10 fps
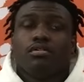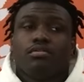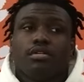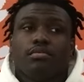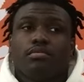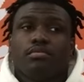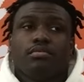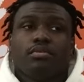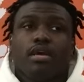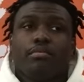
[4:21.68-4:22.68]

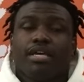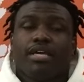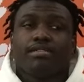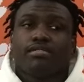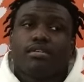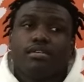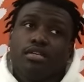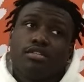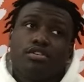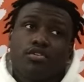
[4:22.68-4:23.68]

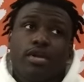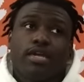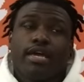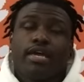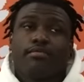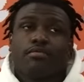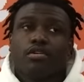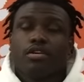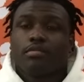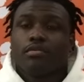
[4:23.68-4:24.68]
It's a great game.
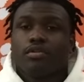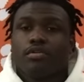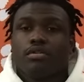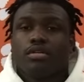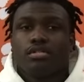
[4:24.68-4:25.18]
Don't get me wrong.